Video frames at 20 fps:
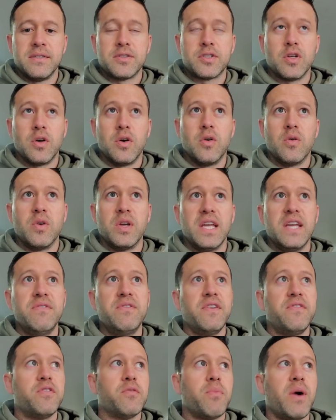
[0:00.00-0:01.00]
So
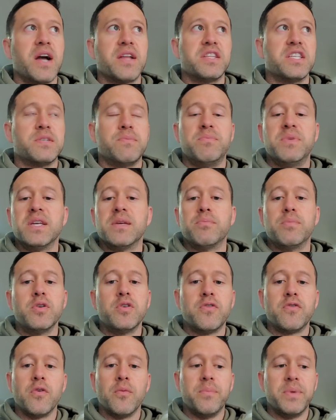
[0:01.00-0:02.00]
even if you're buying this big,
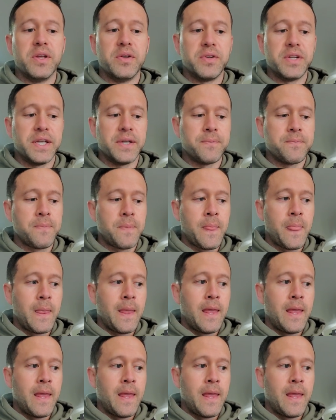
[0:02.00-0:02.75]
beautiful building,